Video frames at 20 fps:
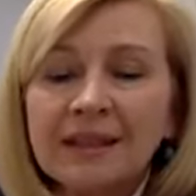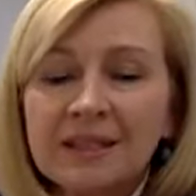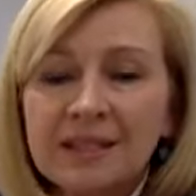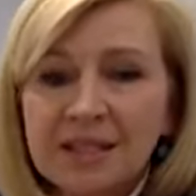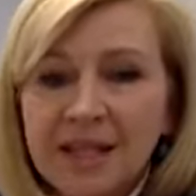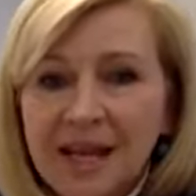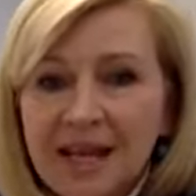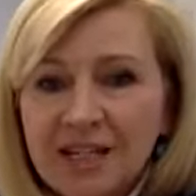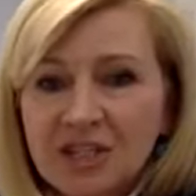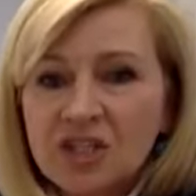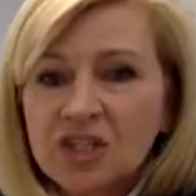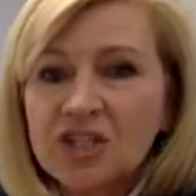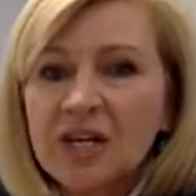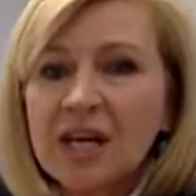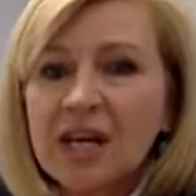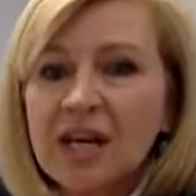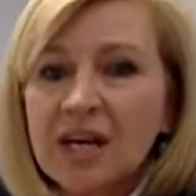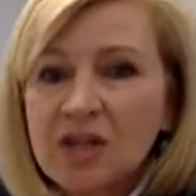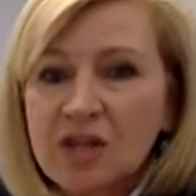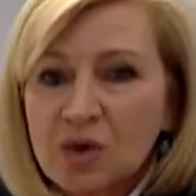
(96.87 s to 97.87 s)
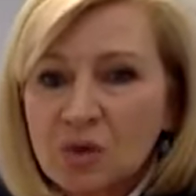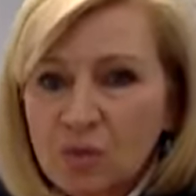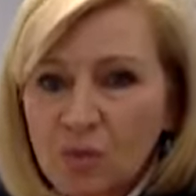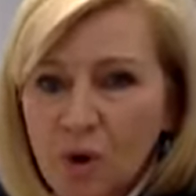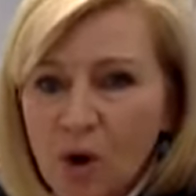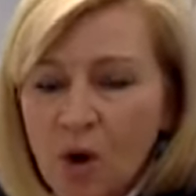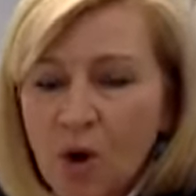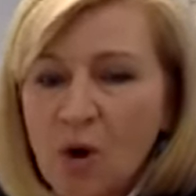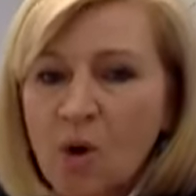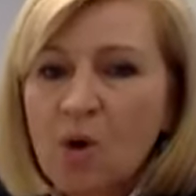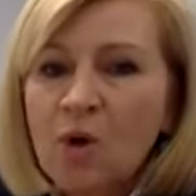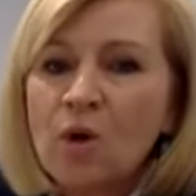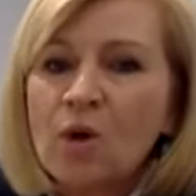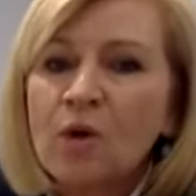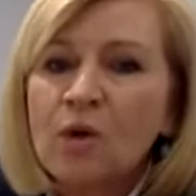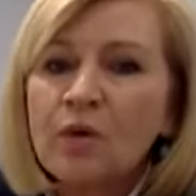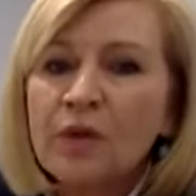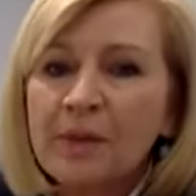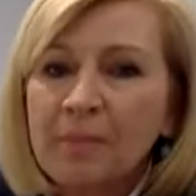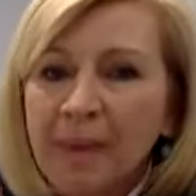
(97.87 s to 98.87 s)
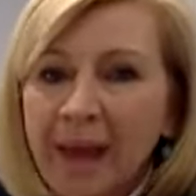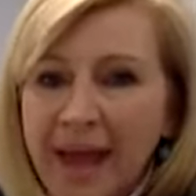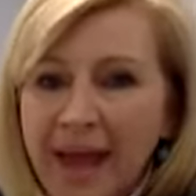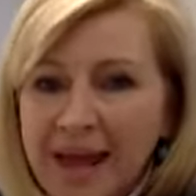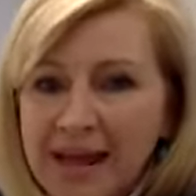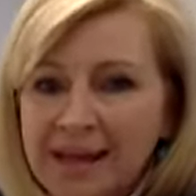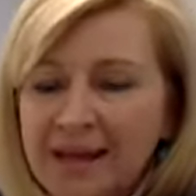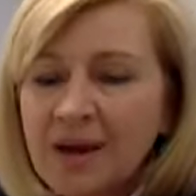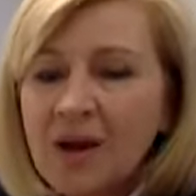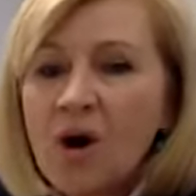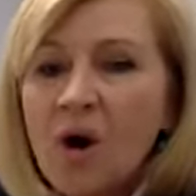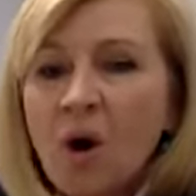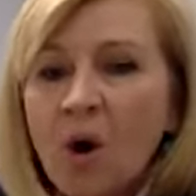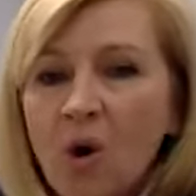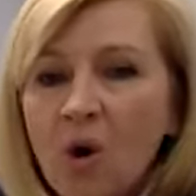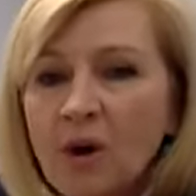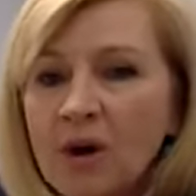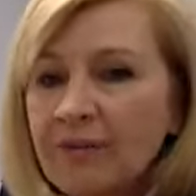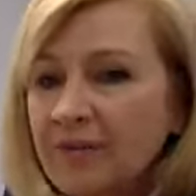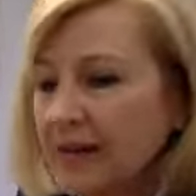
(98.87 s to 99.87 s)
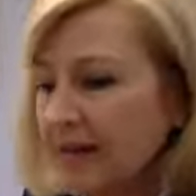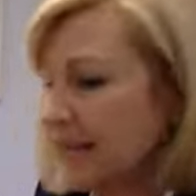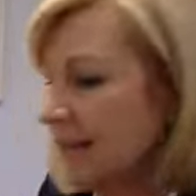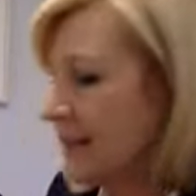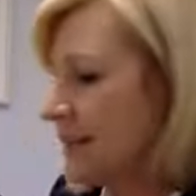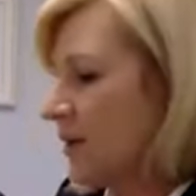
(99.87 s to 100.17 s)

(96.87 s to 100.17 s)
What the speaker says: The texture, the roll, the bake, all of it.